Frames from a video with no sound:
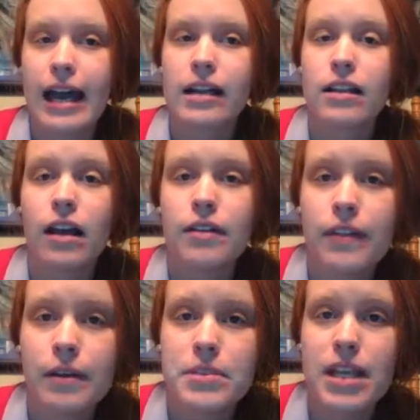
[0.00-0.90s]
and a lot of
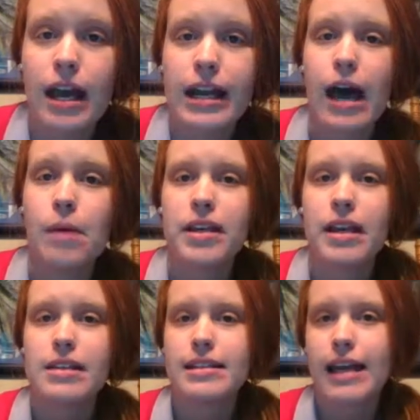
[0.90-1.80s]
them died out
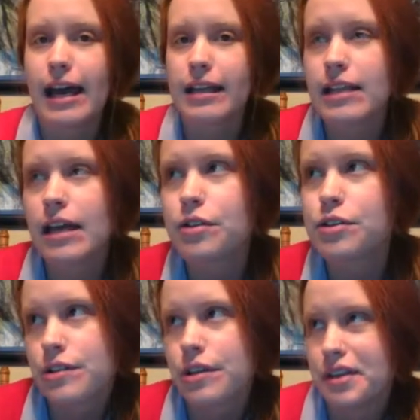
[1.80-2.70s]
because of that, and now
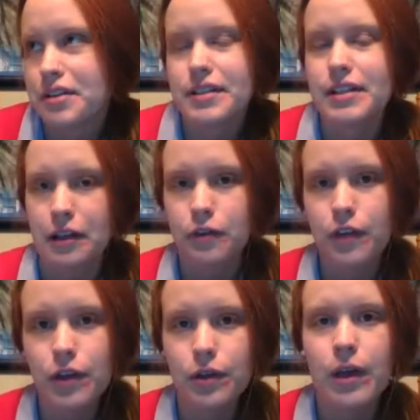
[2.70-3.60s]
there's only a select
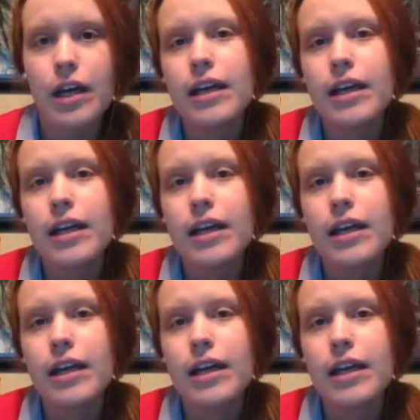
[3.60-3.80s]
few